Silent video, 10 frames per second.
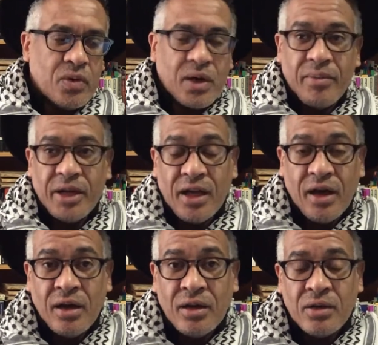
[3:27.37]

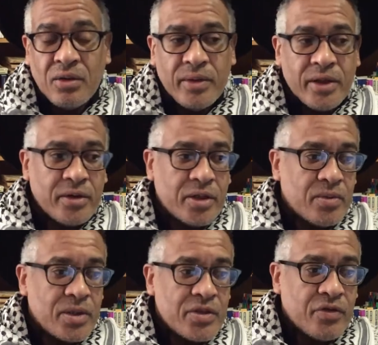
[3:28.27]
Ramadan or whether it
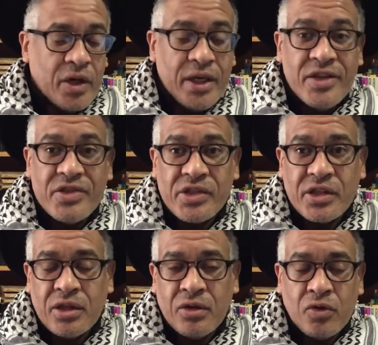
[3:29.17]
was for
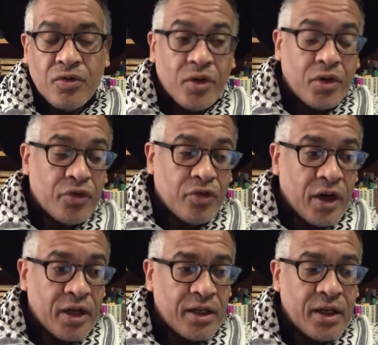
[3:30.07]
Easter or for Good
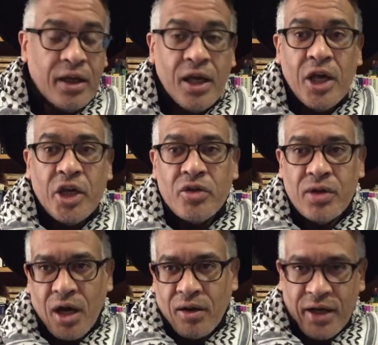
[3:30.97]
Friday, you
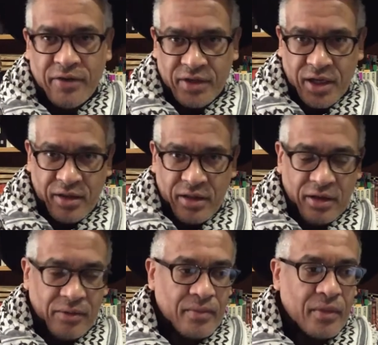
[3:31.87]
now have nothing.